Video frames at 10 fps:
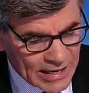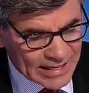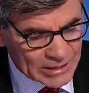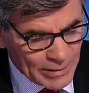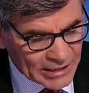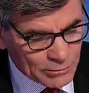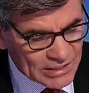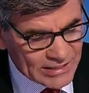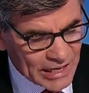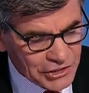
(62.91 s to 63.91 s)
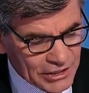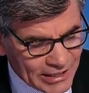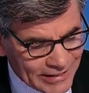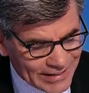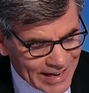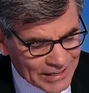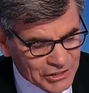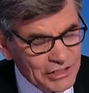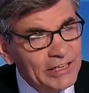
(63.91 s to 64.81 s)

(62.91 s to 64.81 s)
expect a recession the next